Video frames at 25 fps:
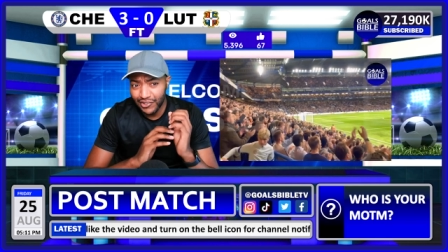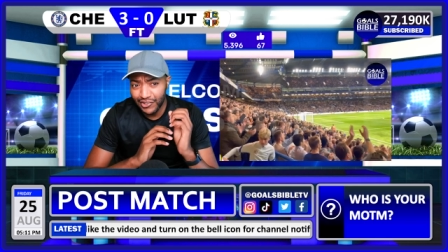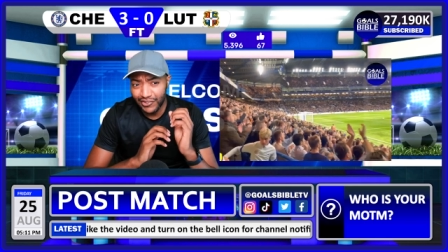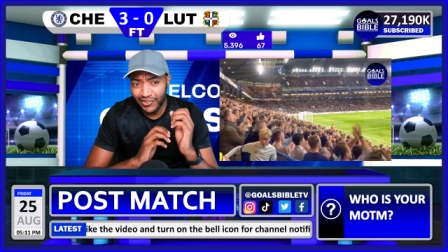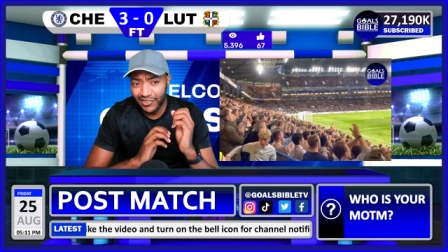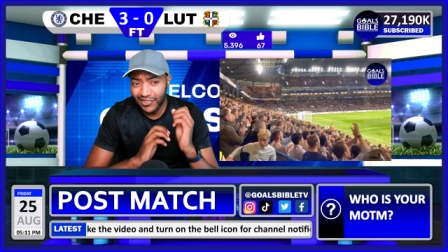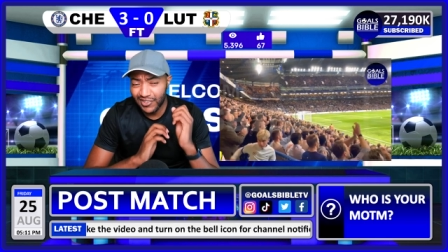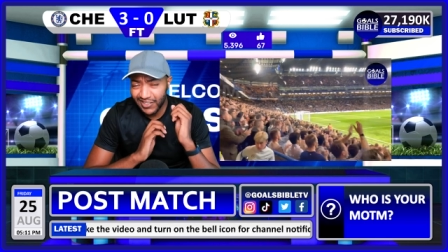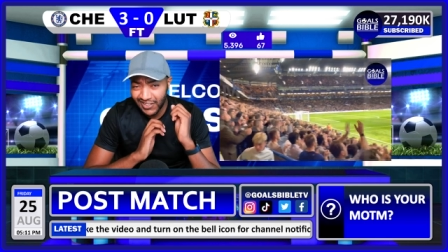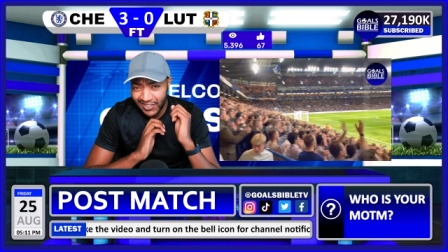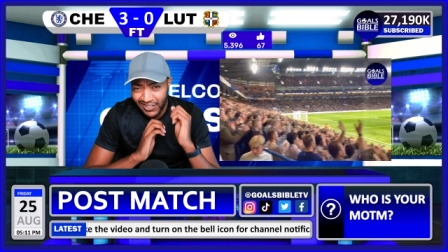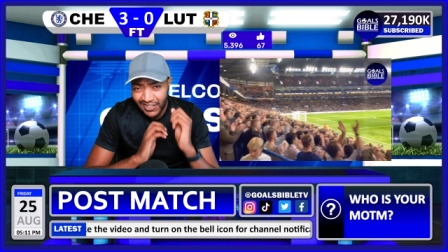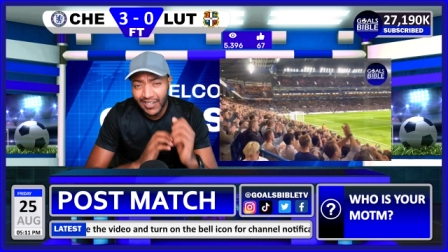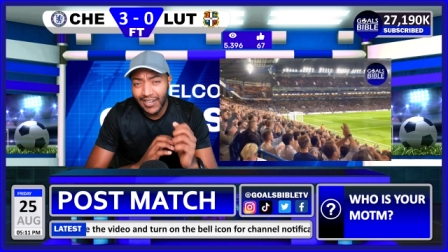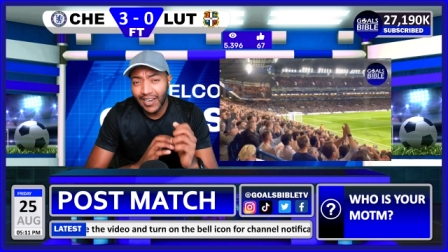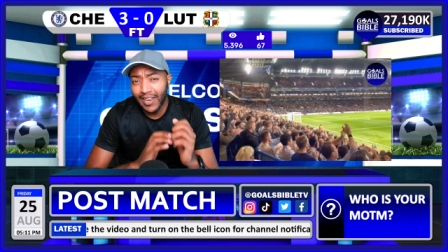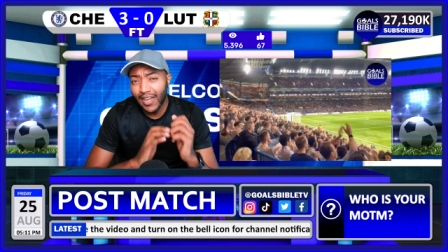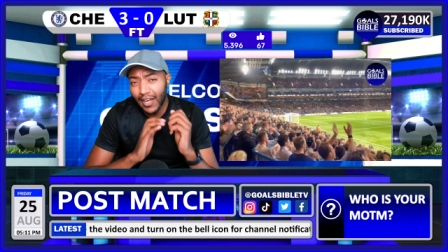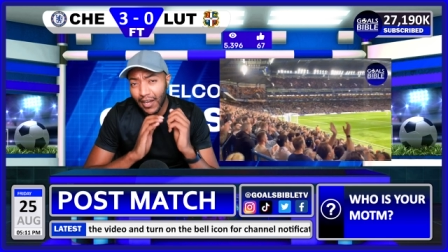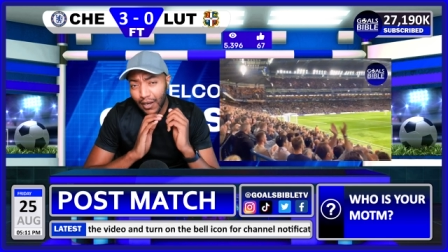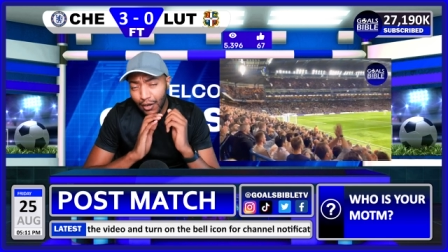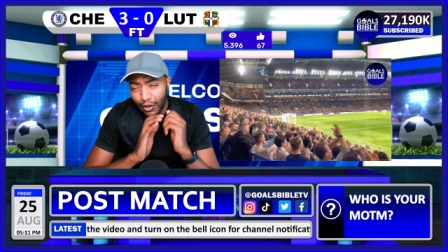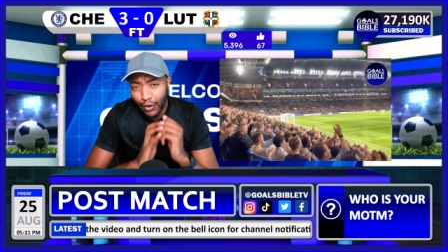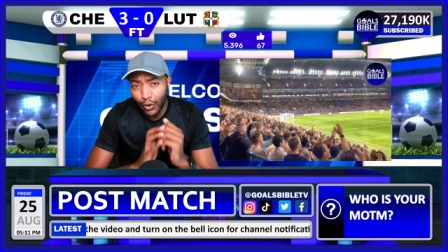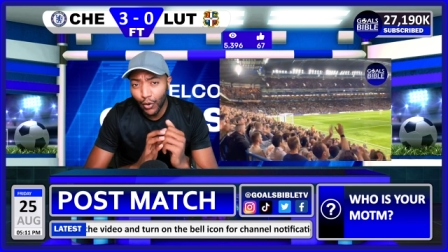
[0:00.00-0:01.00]
just could
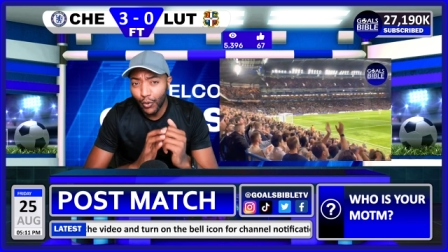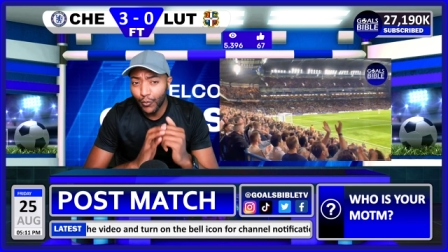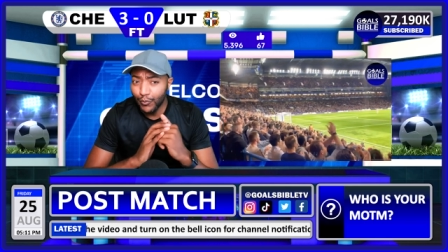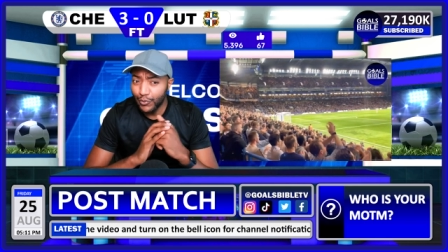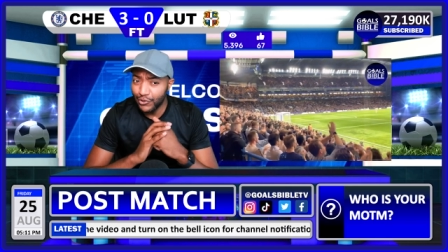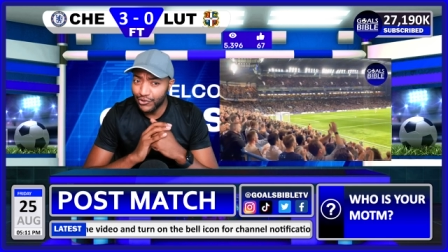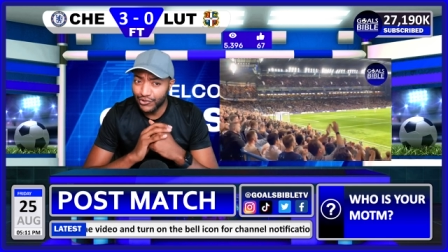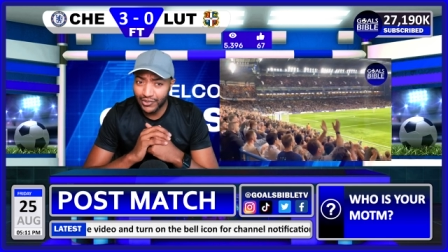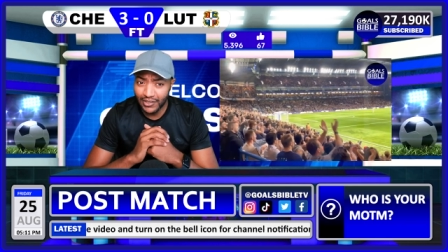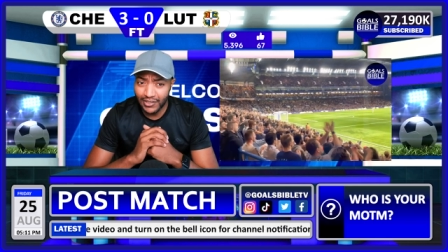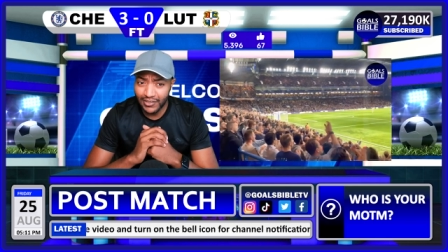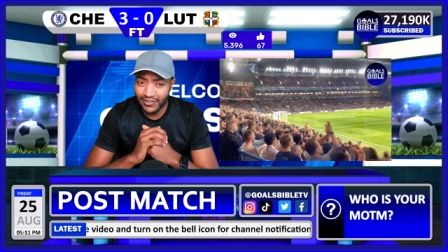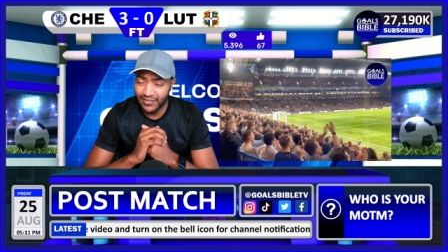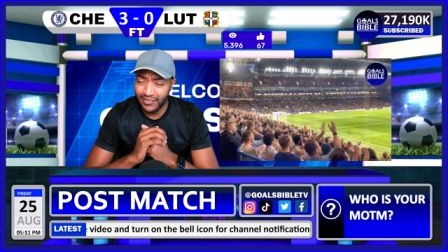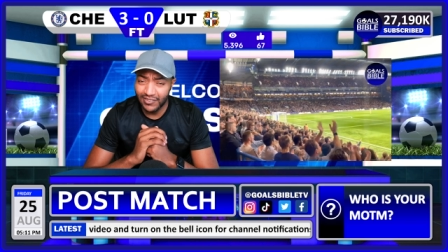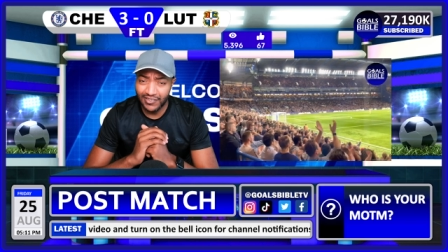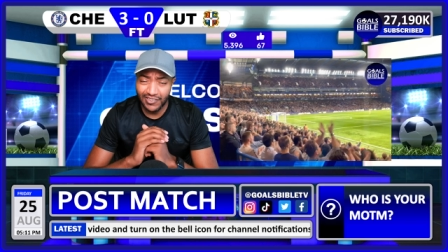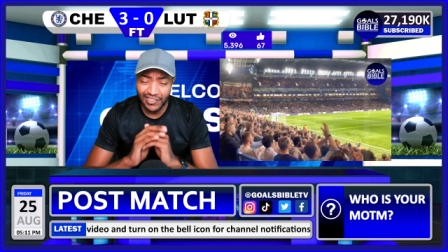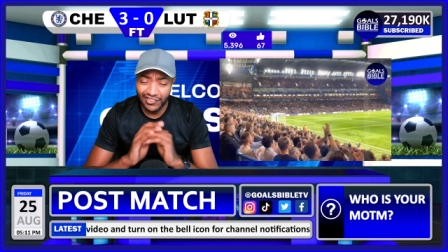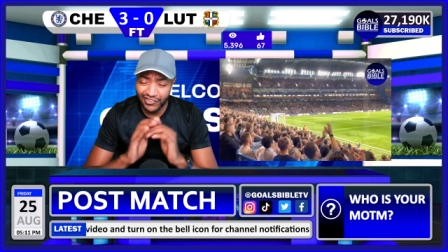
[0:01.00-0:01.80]
not cope with Chelsea.